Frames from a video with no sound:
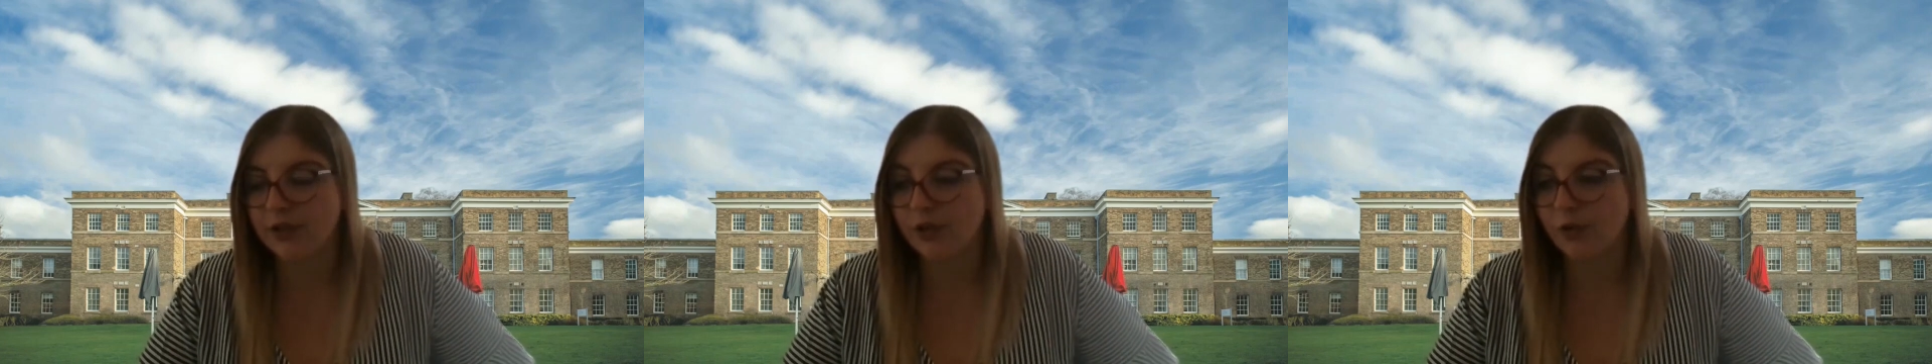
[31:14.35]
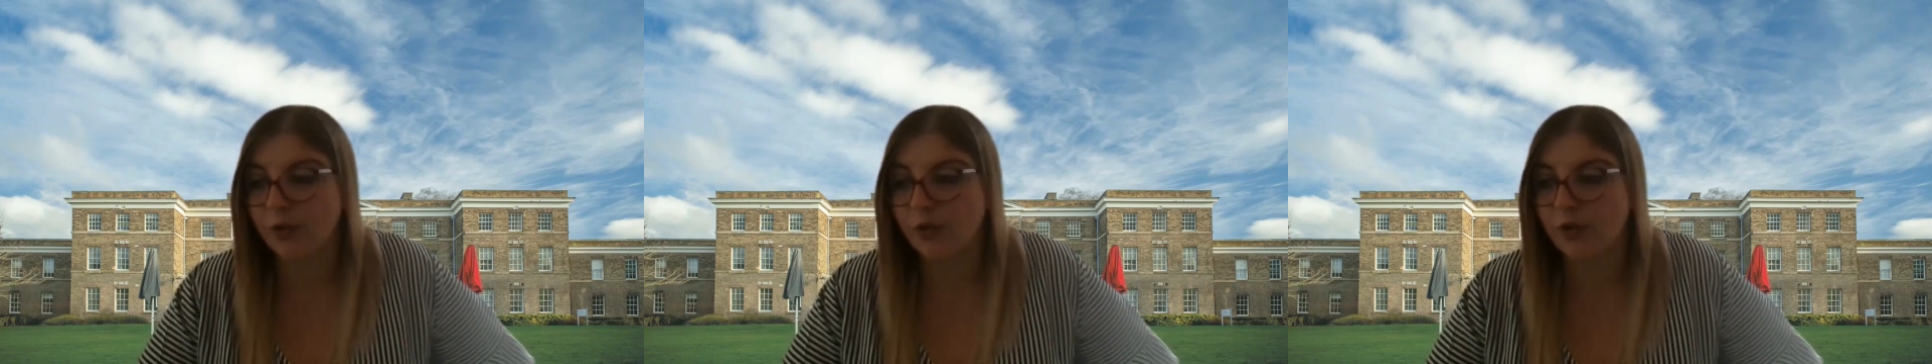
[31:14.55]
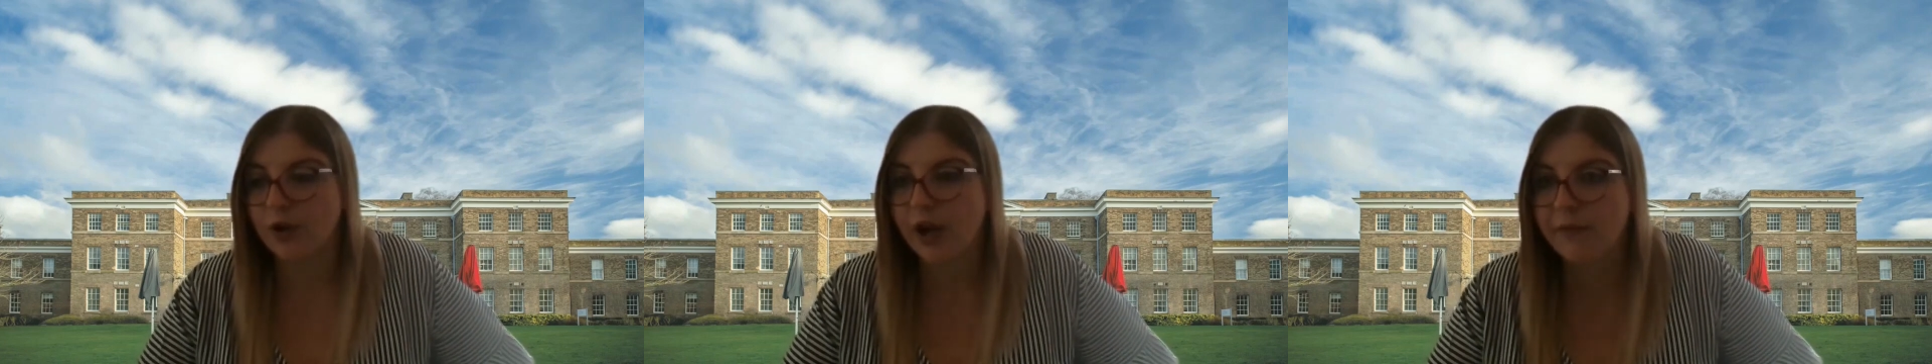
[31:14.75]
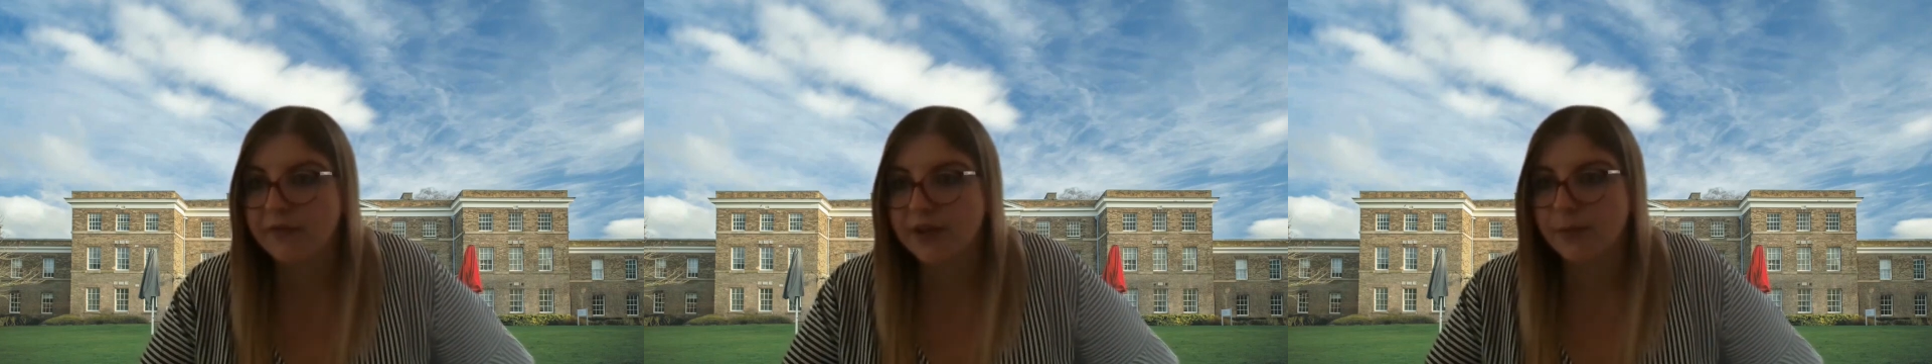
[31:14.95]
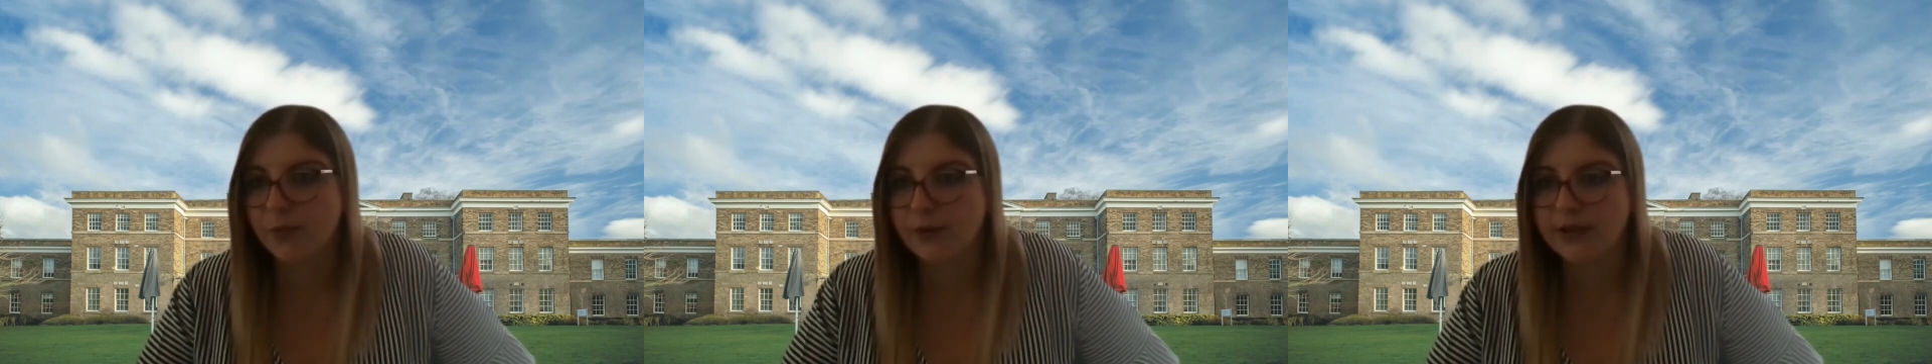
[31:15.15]
you're
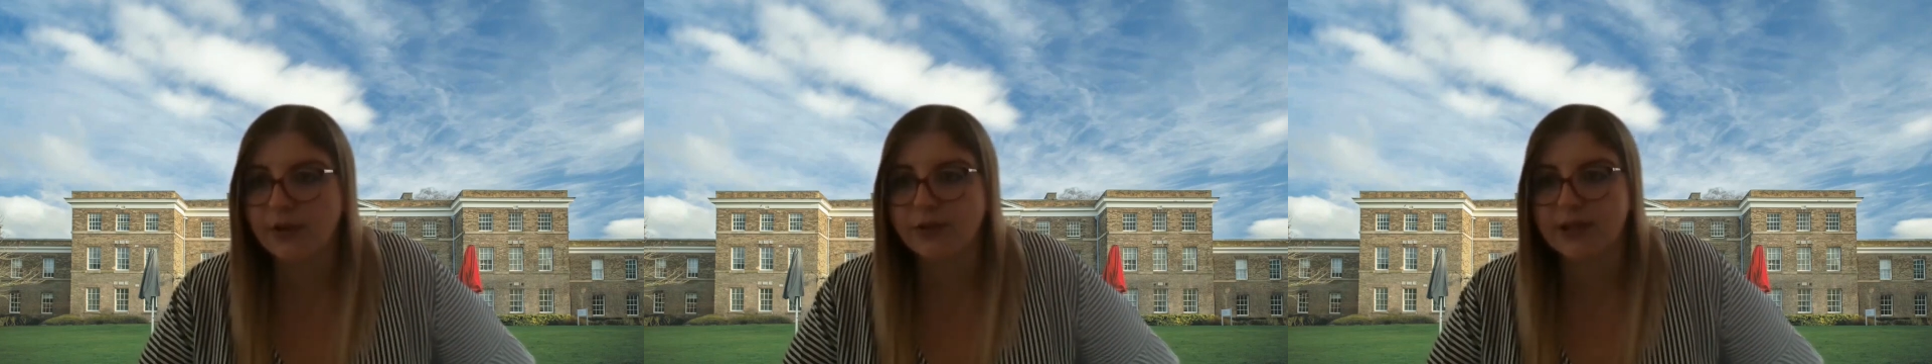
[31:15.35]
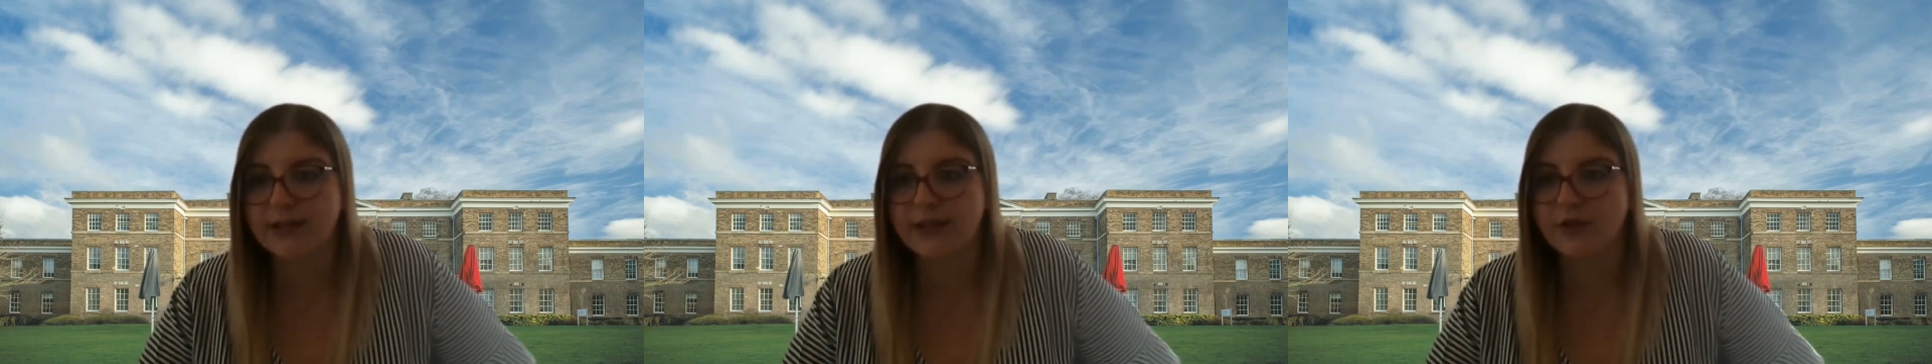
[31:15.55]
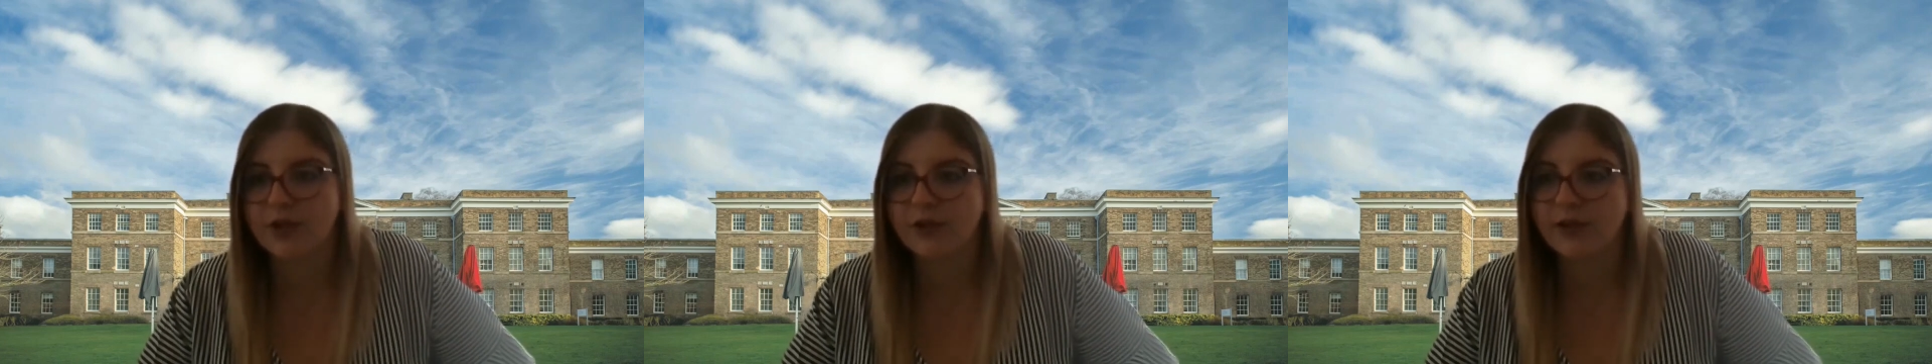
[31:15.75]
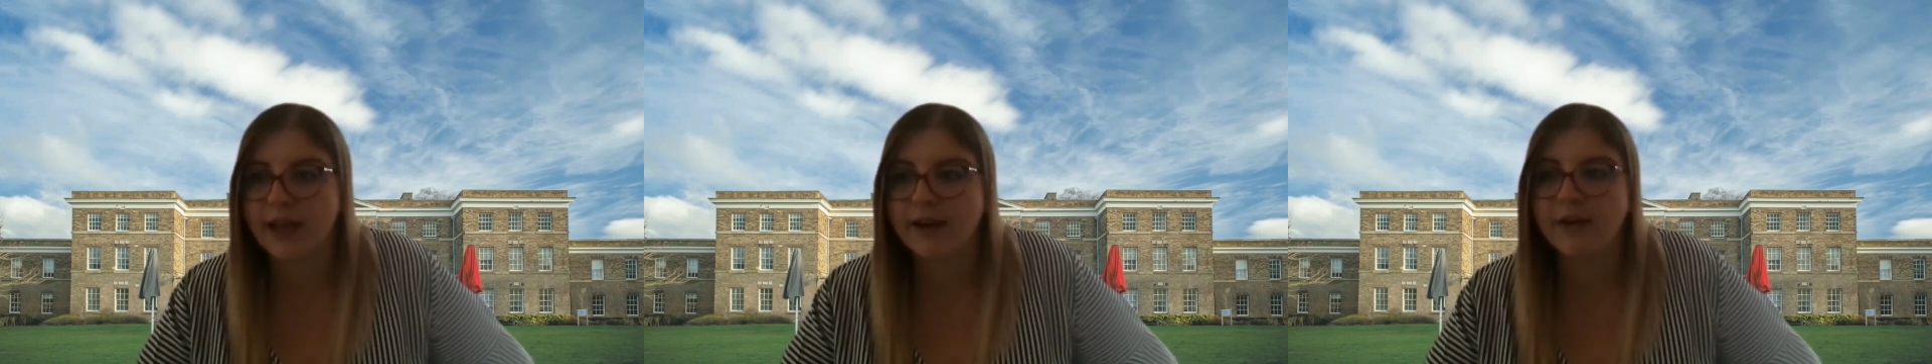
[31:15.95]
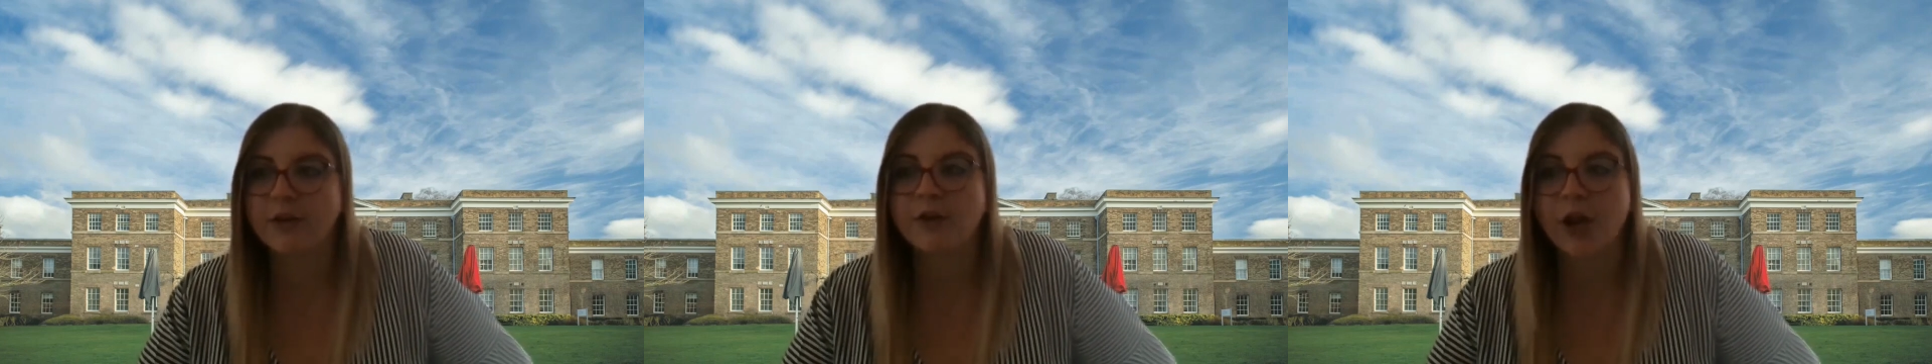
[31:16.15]
comfortable in your decision,
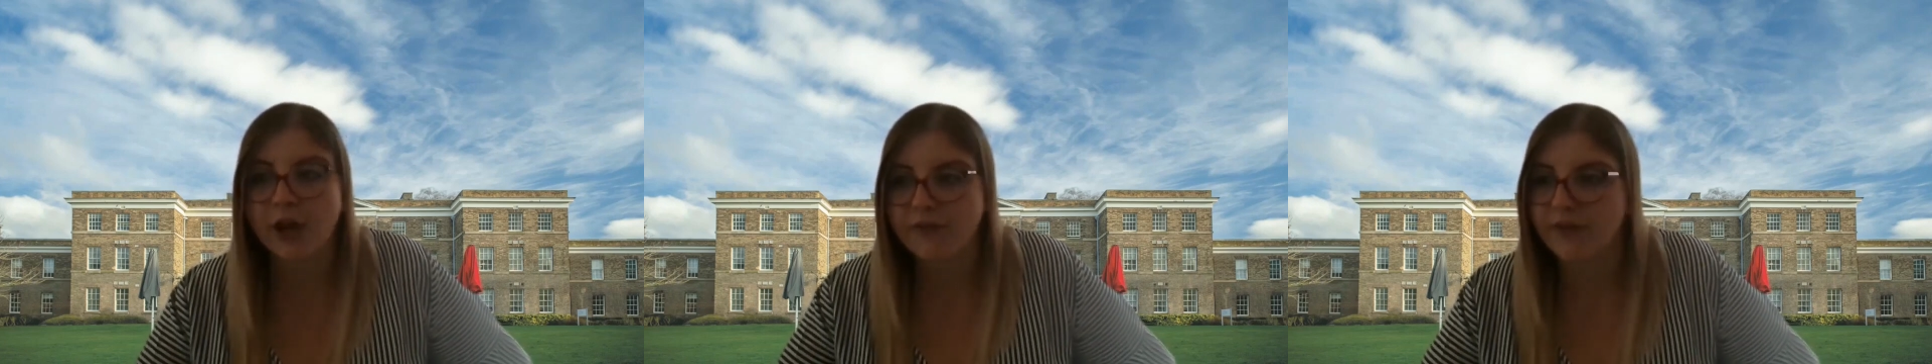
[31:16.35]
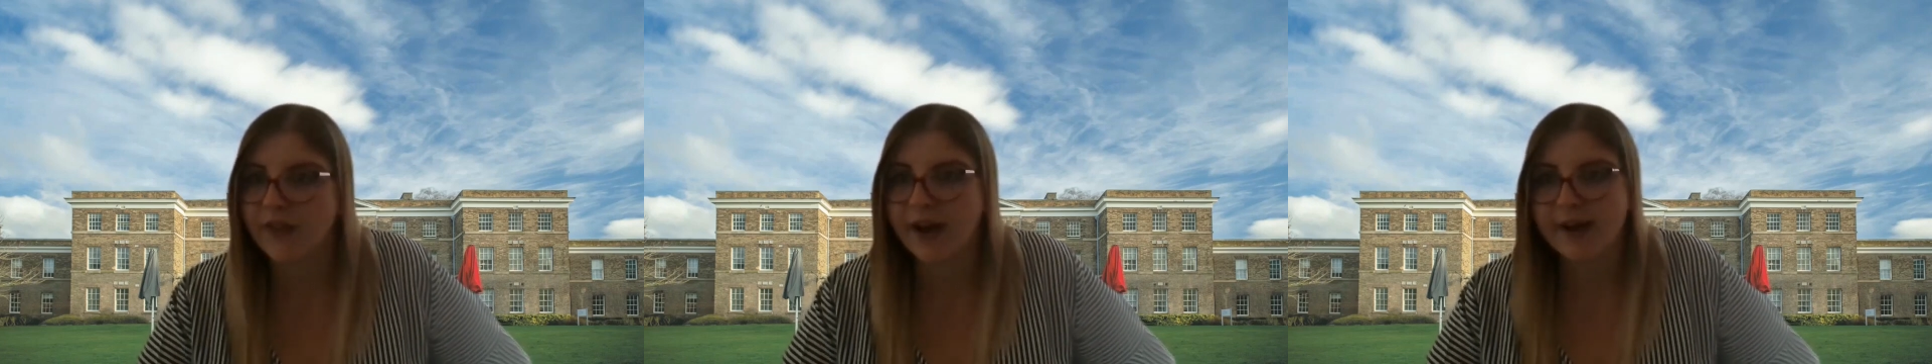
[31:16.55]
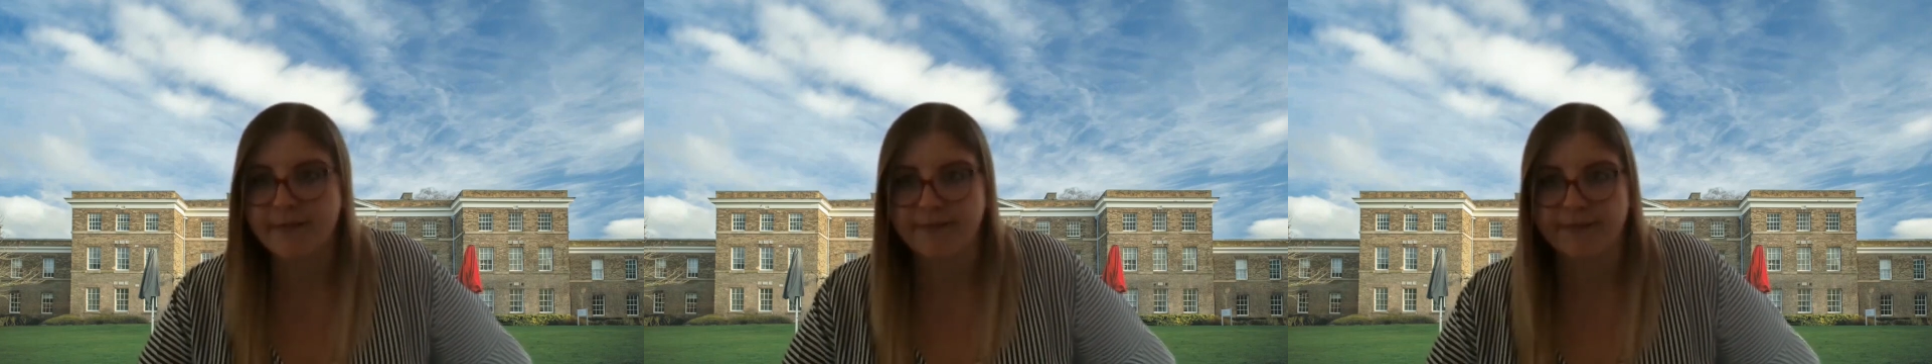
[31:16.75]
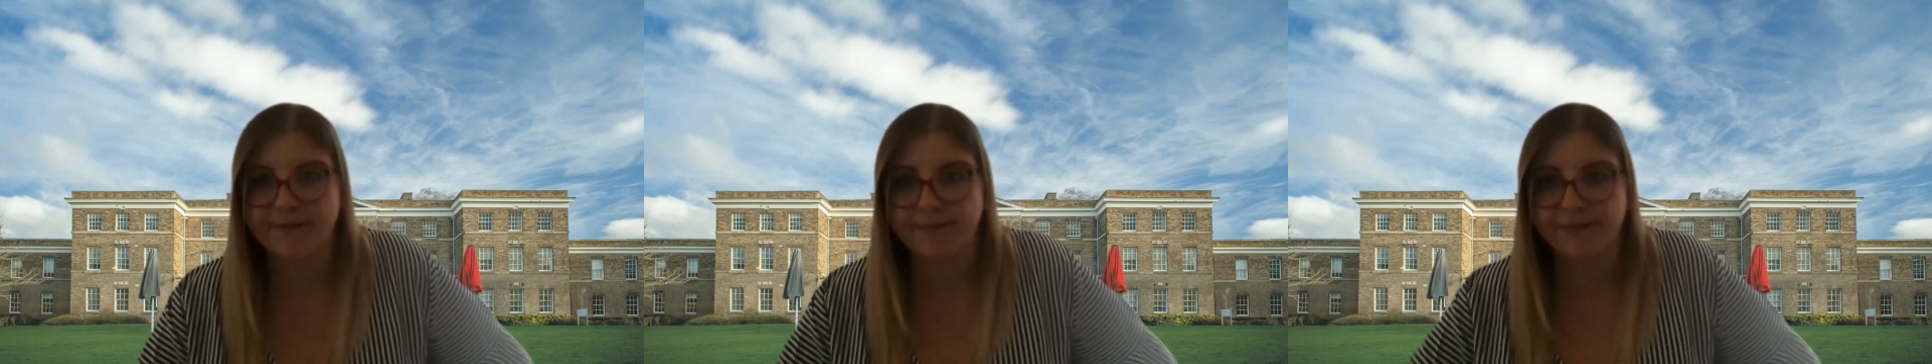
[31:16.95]
then go for that.